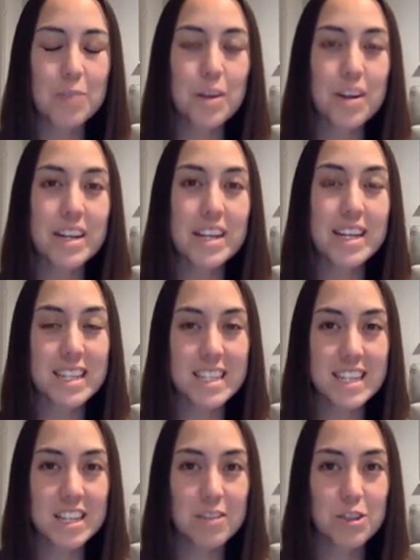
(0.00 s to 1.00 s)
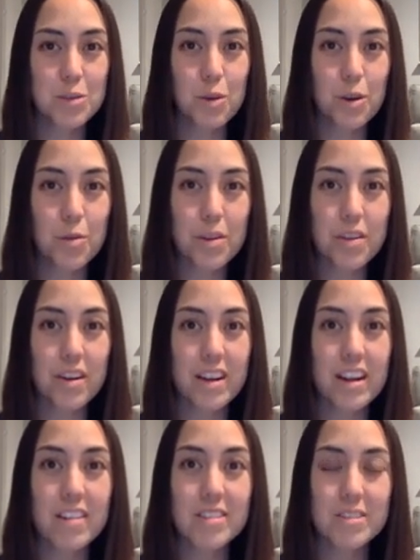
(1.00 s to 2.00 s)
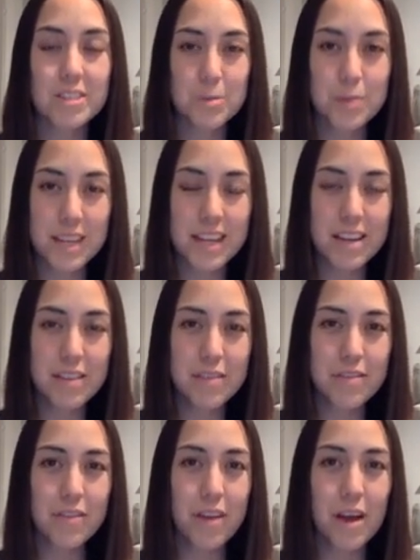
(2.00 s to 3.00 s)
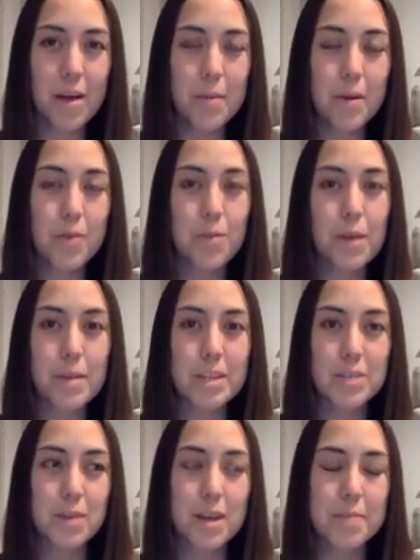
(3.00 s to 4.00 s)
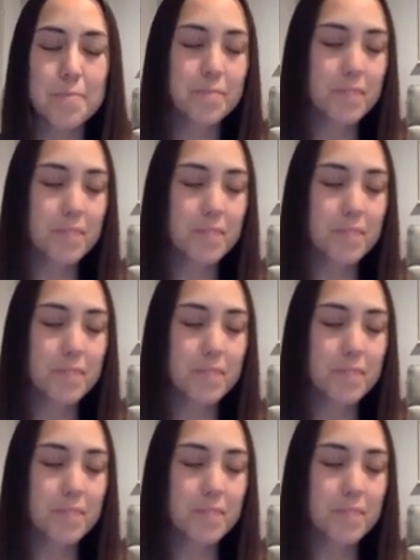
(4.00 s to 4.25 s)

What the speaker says: we are going to continue to work with our character Squeaky from Raymond's Run.